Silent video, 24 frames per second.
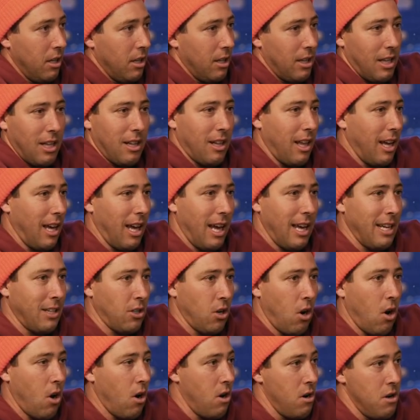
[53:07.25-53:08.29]
that like, it's
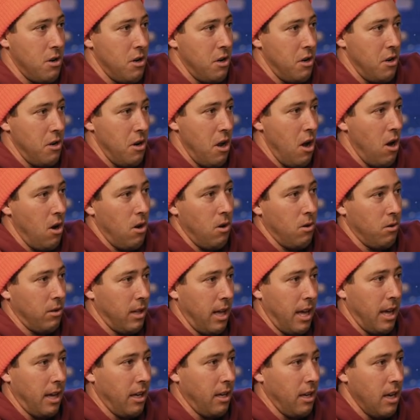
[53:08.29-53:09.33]
hard to know,
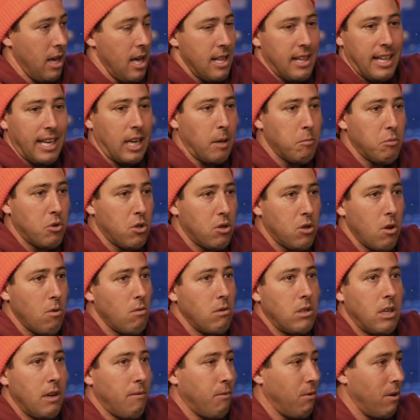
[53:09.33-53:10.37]
like I'm so
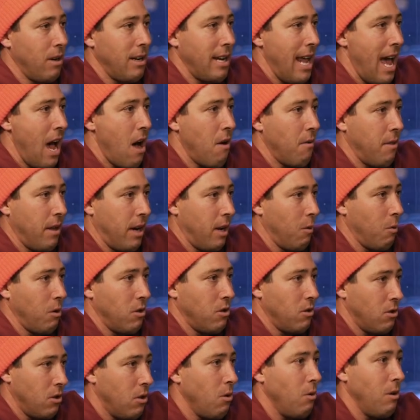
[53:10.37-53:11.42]
different now than I
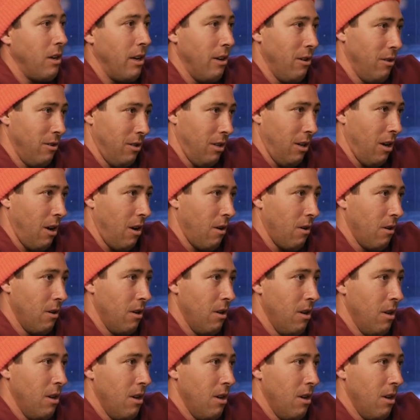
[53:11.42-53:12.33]
was 2 years ago.